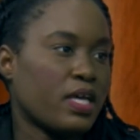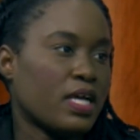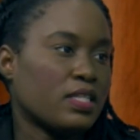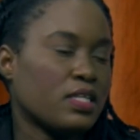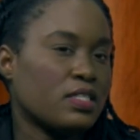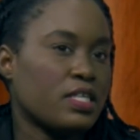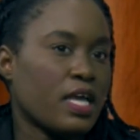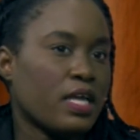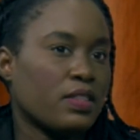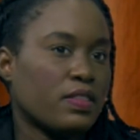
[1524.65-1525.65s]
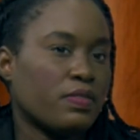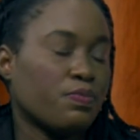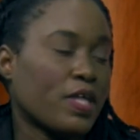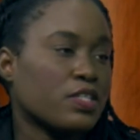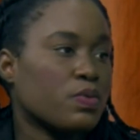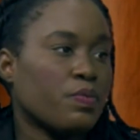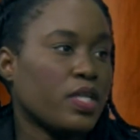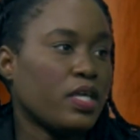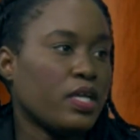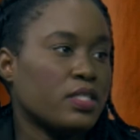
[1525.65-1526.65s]
And at the end of the day, that's what we
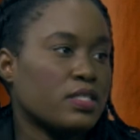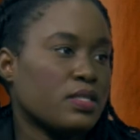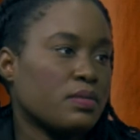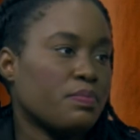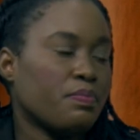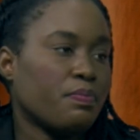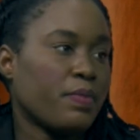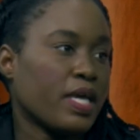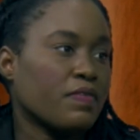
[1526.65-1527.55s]
need to make